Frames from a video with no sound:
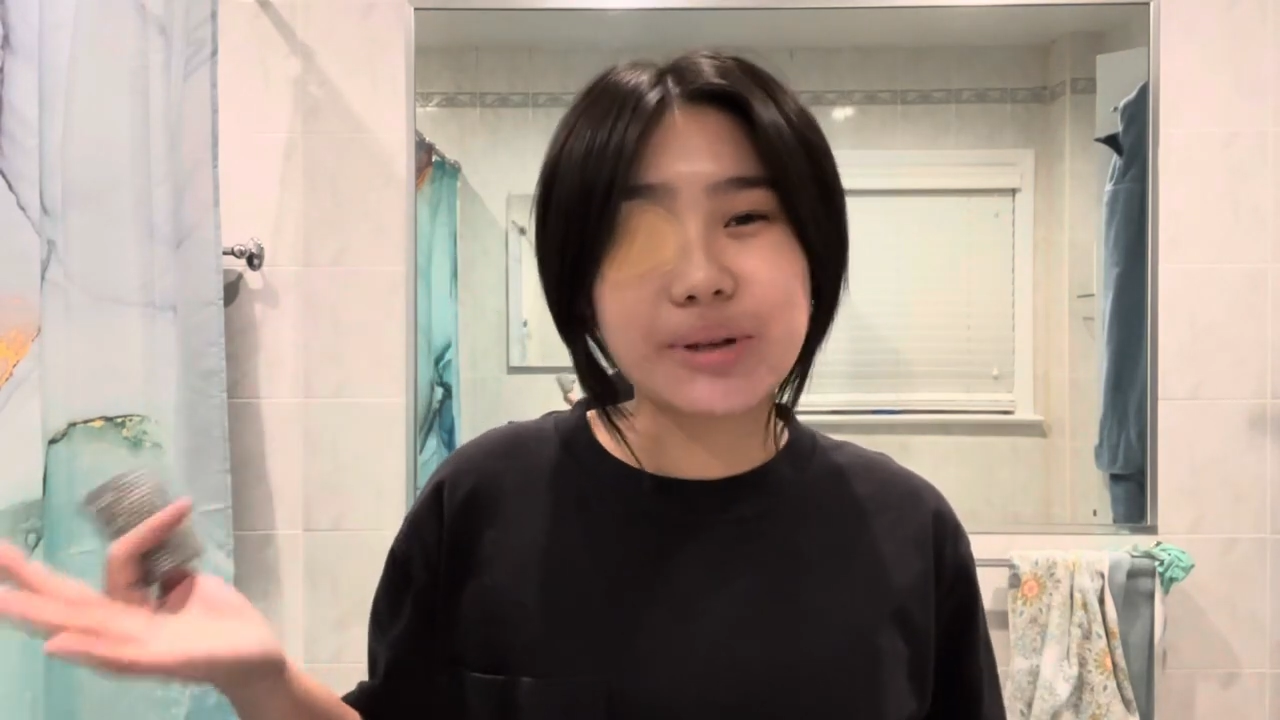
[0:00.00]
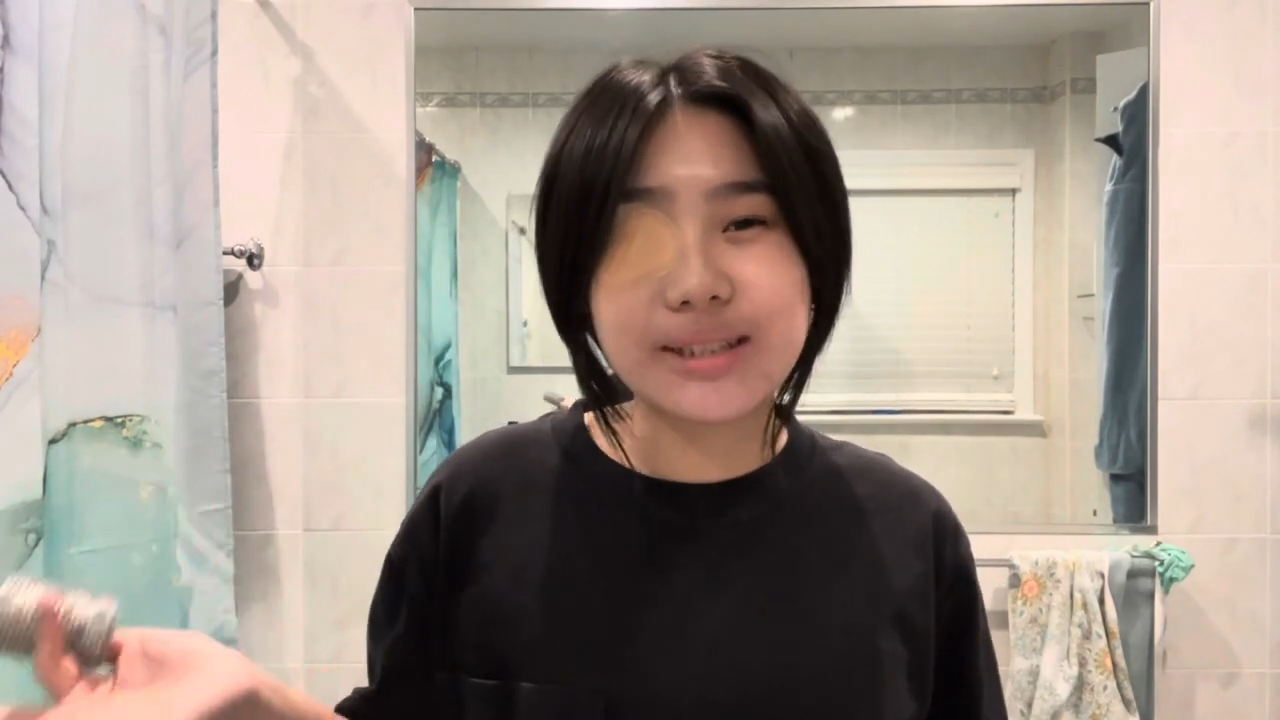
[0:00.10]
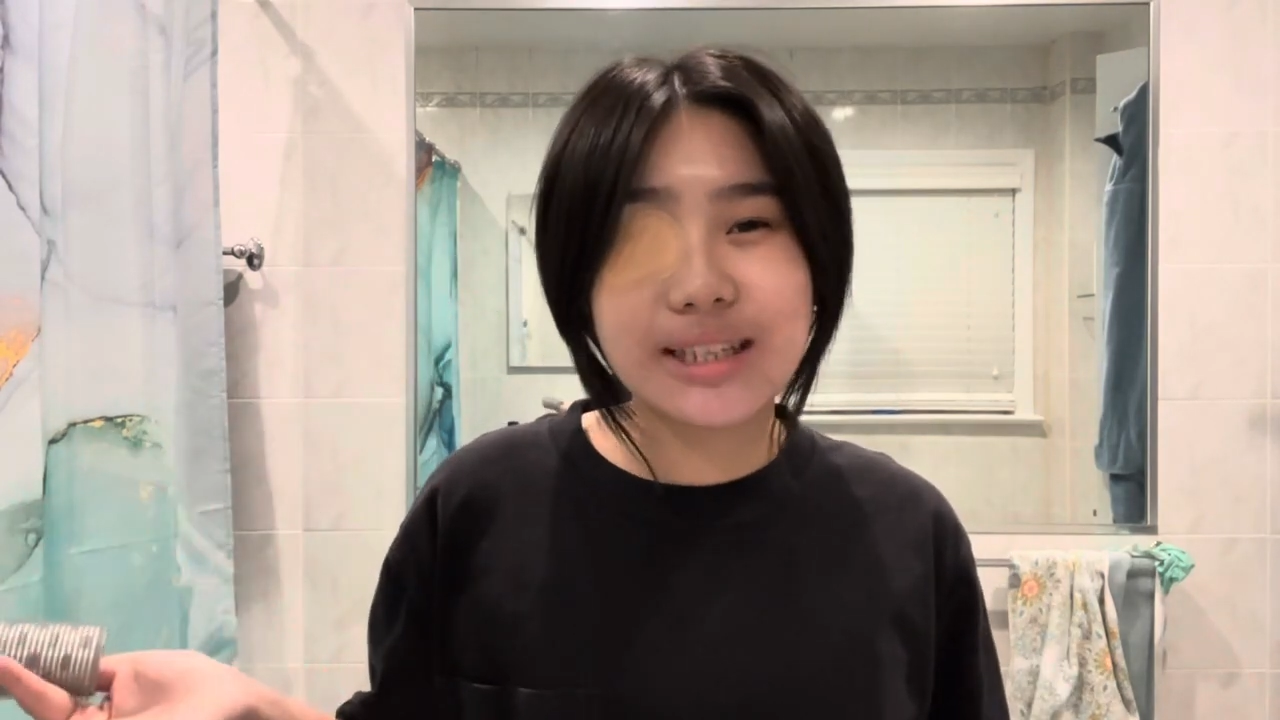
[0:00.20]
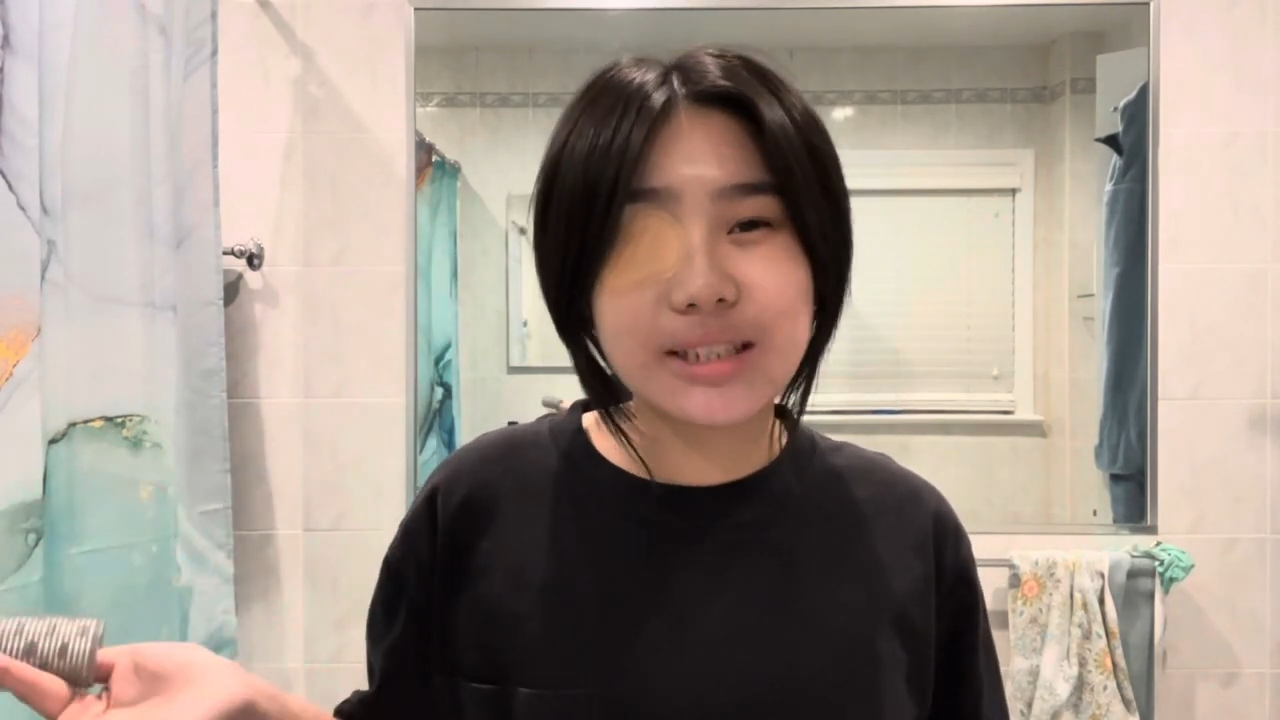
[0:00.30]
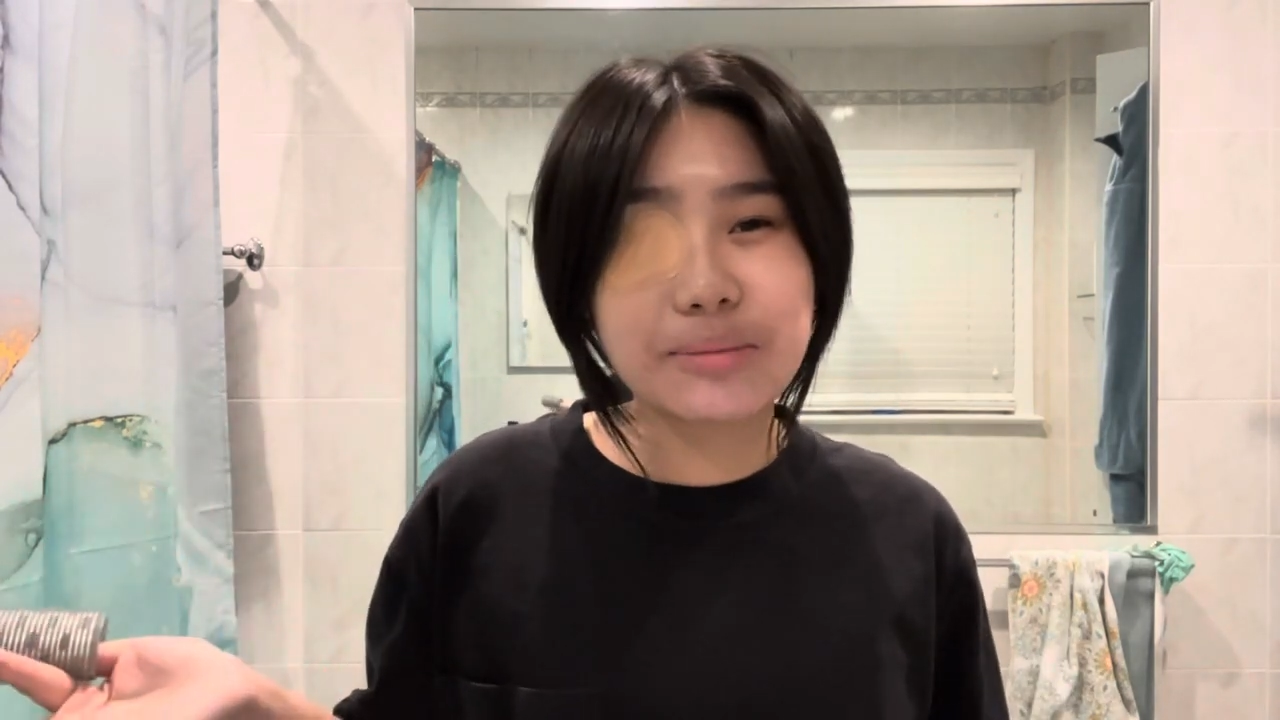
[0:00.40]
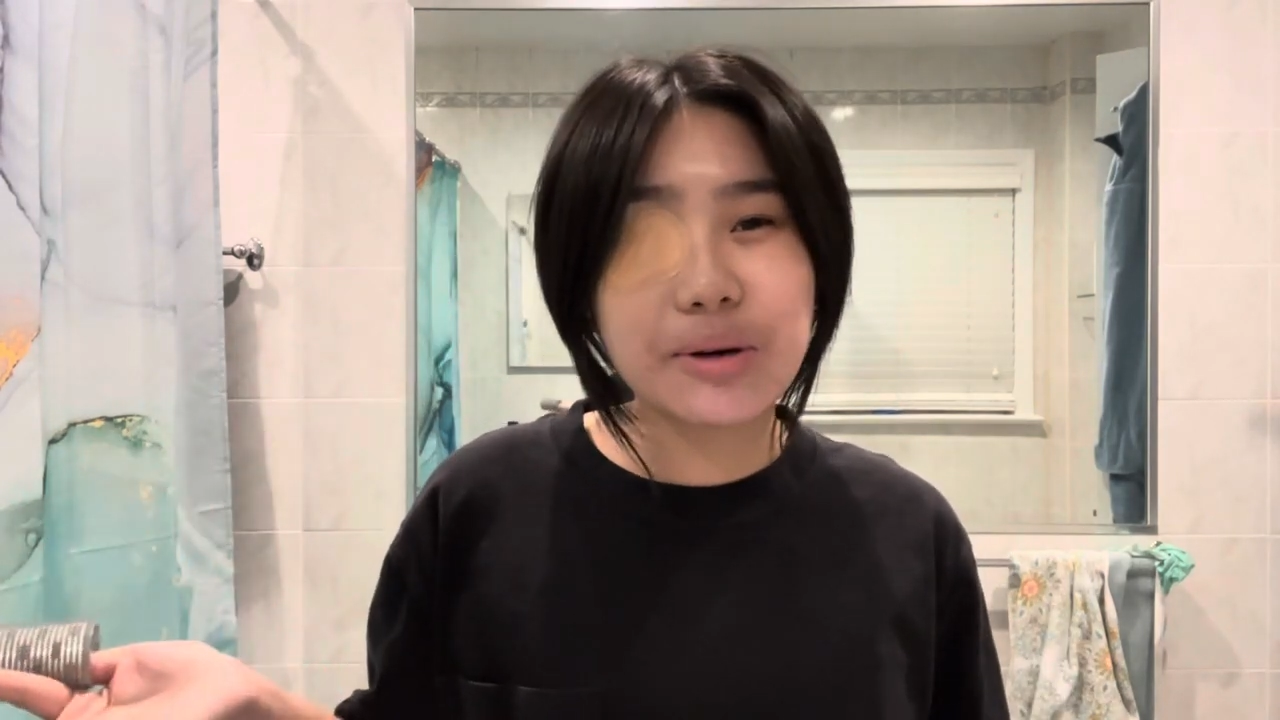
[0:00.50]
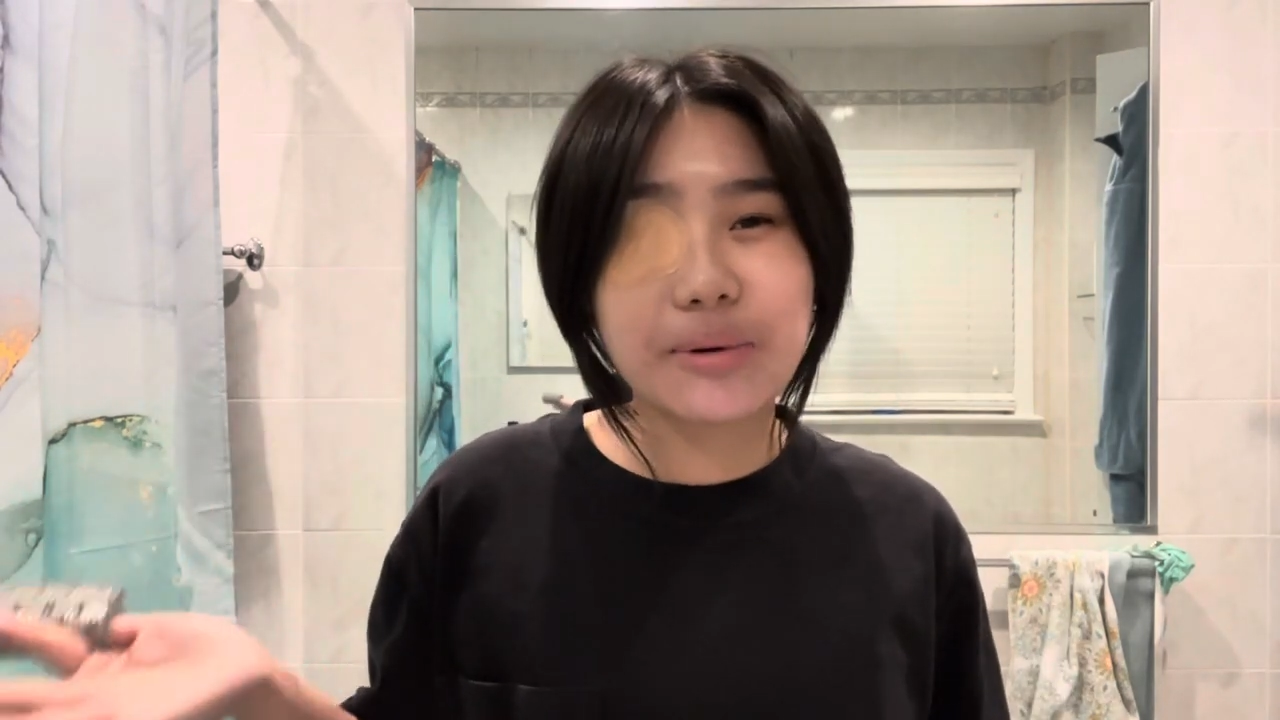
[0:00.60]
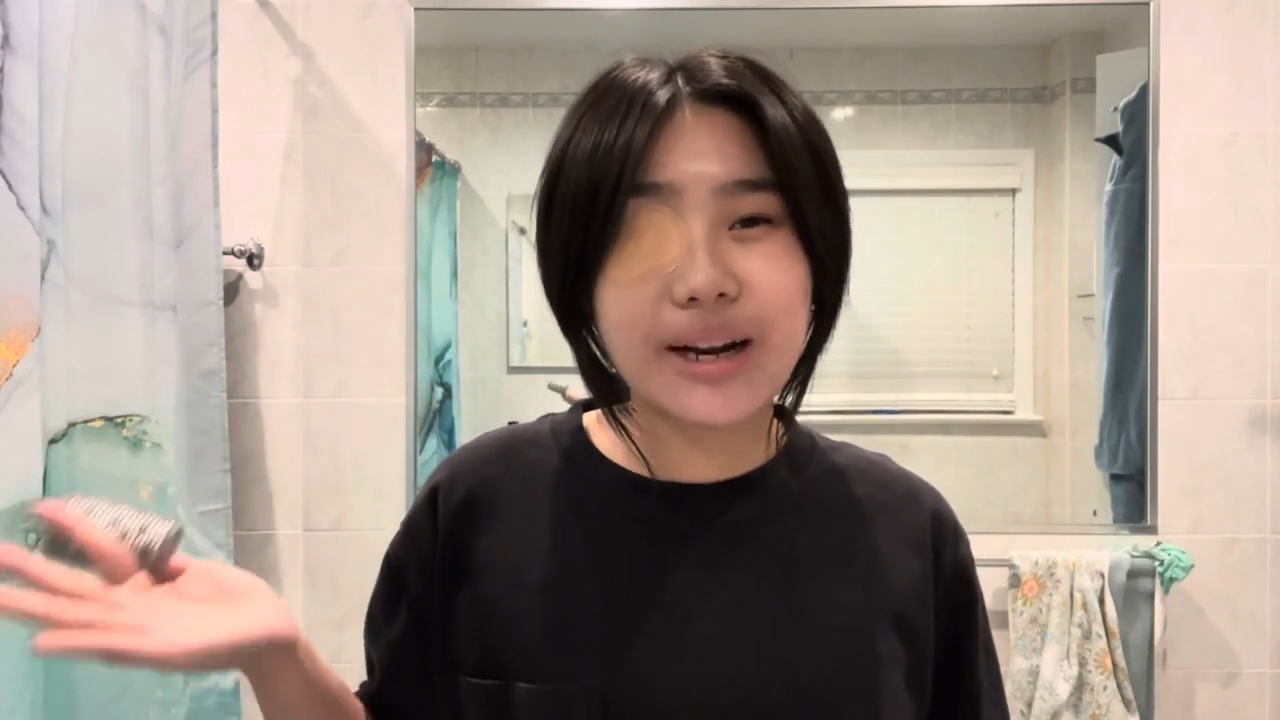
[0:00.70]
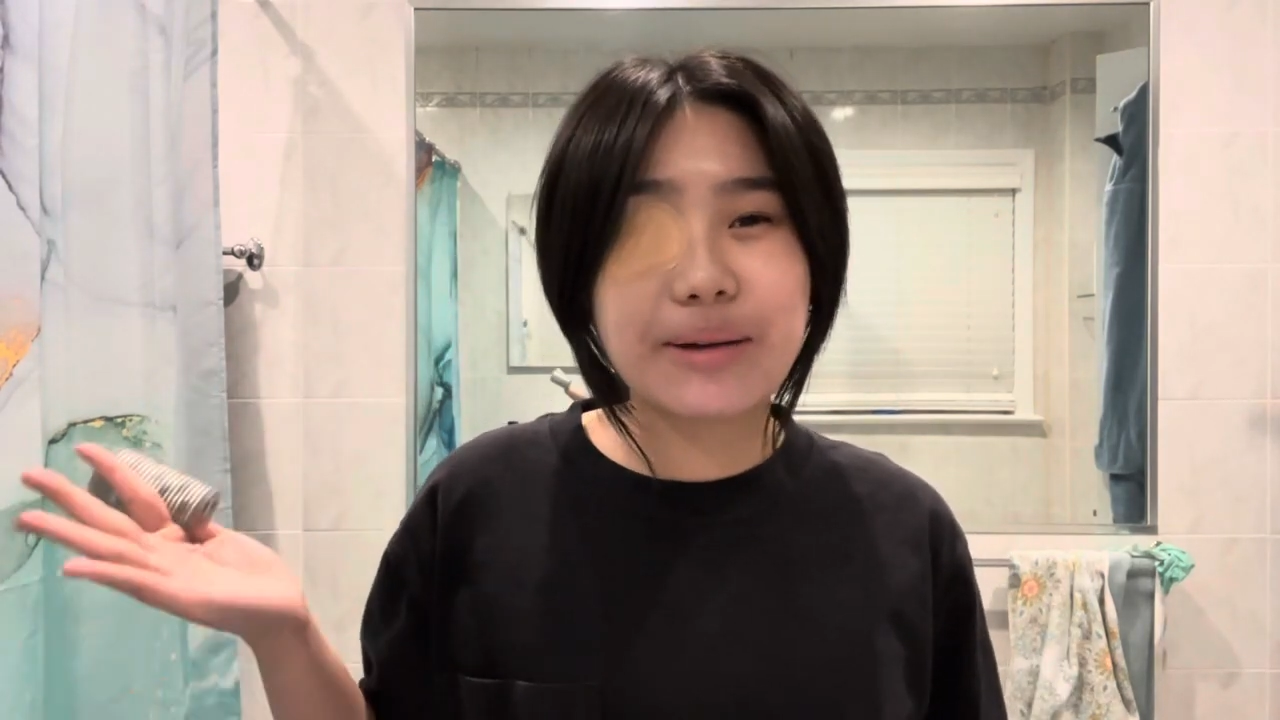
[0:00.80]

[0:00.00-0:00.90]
presentable when